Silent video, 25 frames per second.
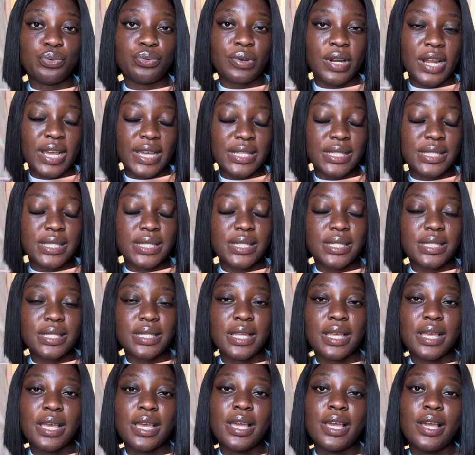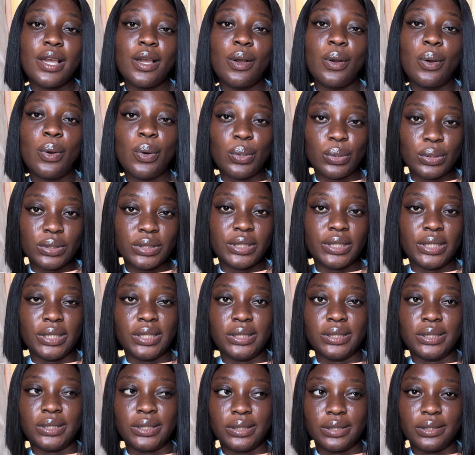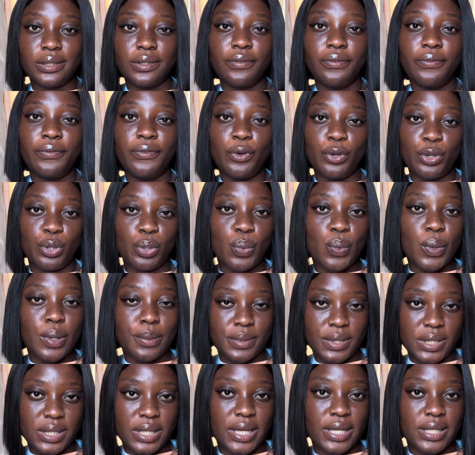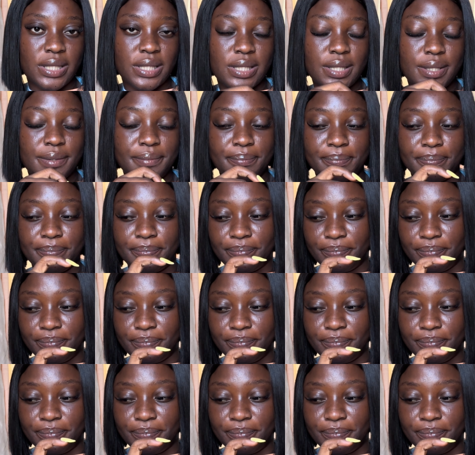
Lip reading: to write content for your website.